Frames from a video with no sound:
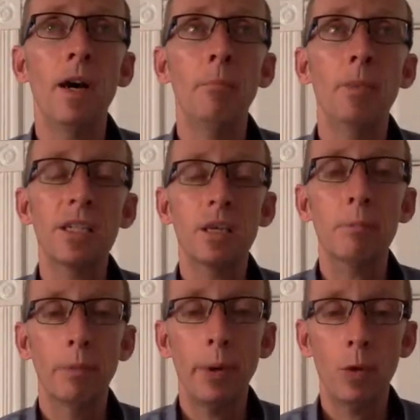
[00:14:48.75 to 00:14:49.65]
Mix up
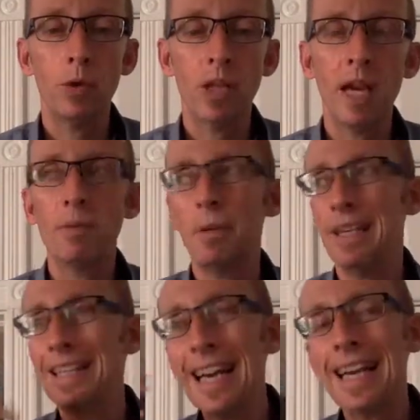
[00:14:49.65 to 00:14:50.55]
your post types, but
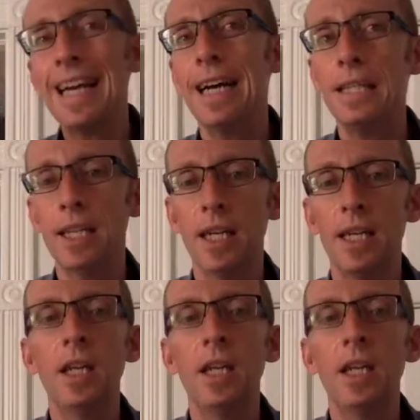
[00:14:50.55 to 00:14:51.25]
get that content.